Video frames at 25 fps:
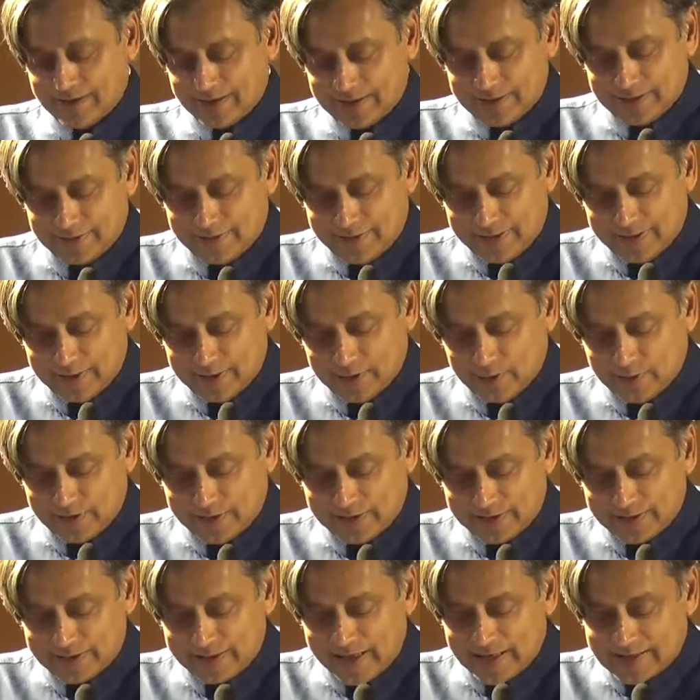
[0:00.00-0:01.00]
Hungary
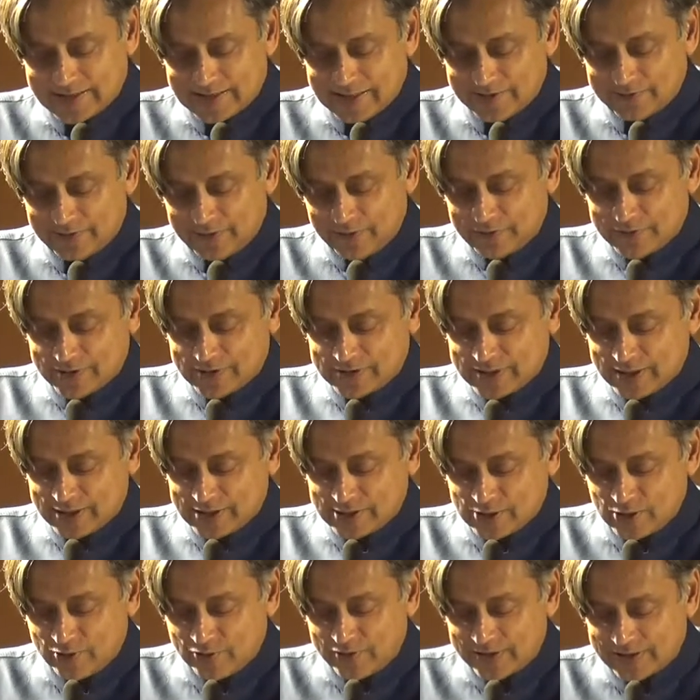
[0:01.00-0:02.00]
during the
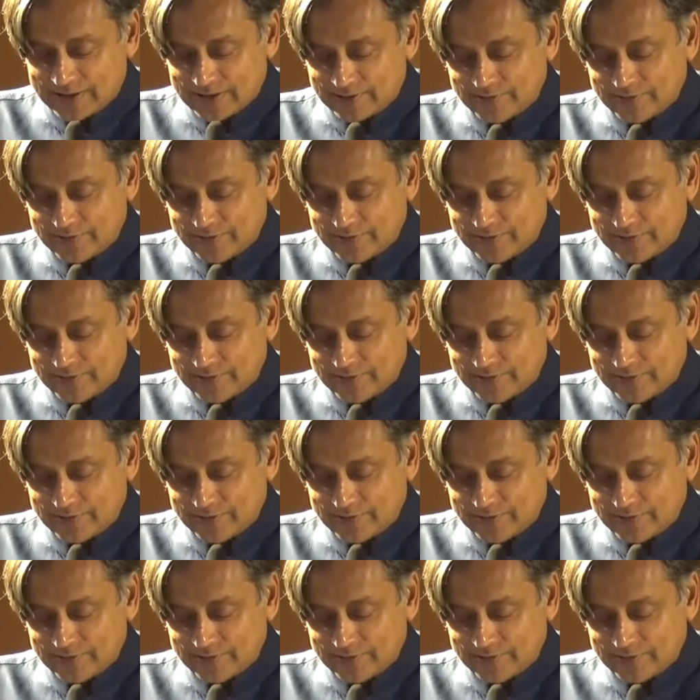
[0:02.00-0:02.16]
1956 Soviet